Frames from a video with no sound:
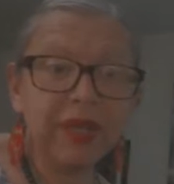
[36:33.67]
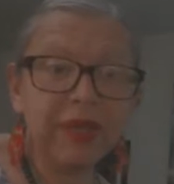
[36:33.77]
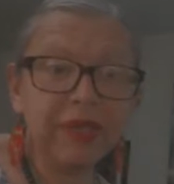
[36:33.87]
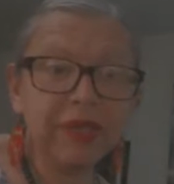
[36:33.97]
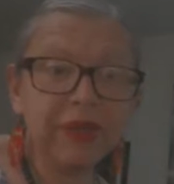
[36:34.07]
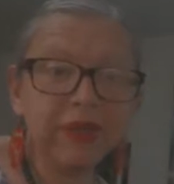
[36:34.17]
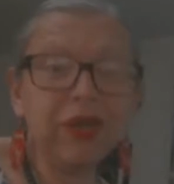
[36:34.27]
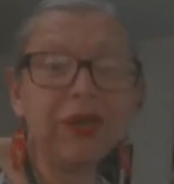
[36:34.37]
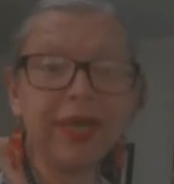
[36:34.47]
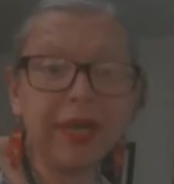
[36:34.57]
You know, he
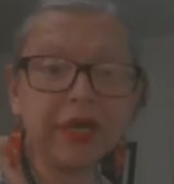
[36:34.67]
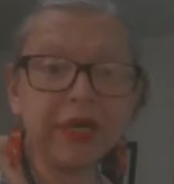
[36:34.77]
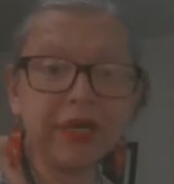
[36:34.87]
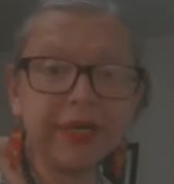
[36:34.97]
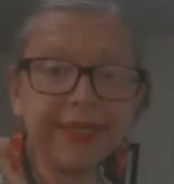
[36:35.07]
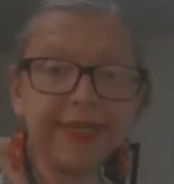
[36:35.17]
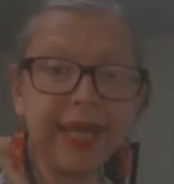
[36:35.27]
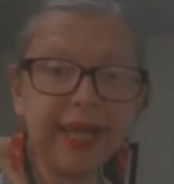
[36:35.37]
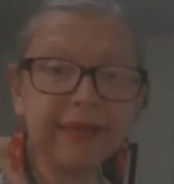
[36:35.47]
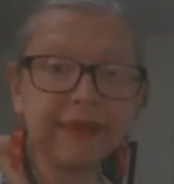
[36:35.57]
only had a heart
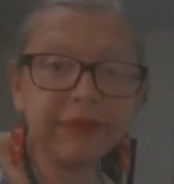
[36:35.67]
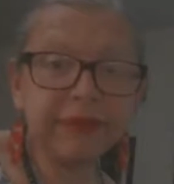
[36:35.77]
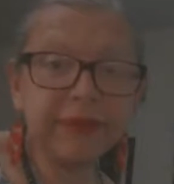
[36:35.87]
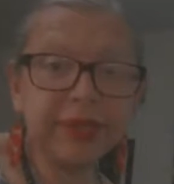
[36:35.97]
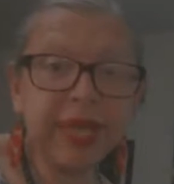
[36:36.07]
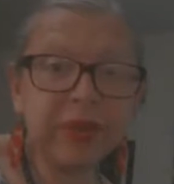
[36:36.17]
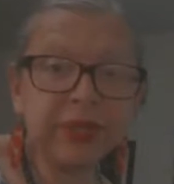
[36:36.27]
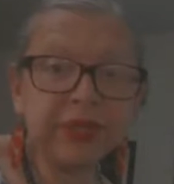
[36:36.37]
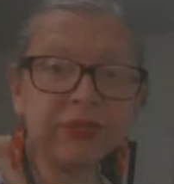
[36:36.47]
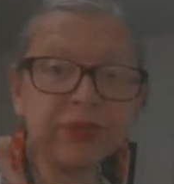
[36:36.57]
attack, but that
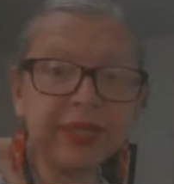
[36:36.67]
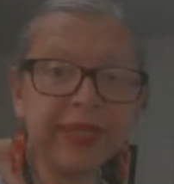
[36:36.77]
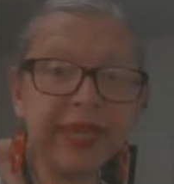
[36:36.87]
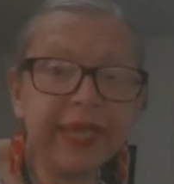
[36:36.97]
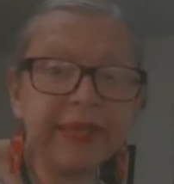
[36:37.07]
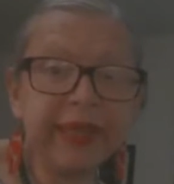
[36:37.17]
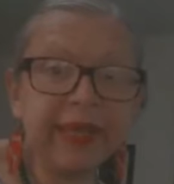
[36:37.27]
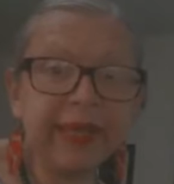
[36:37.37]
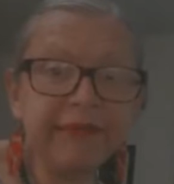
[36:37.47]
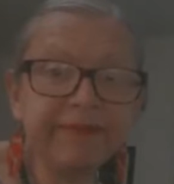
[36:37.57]
was when they
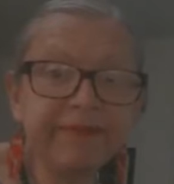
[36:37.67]
um,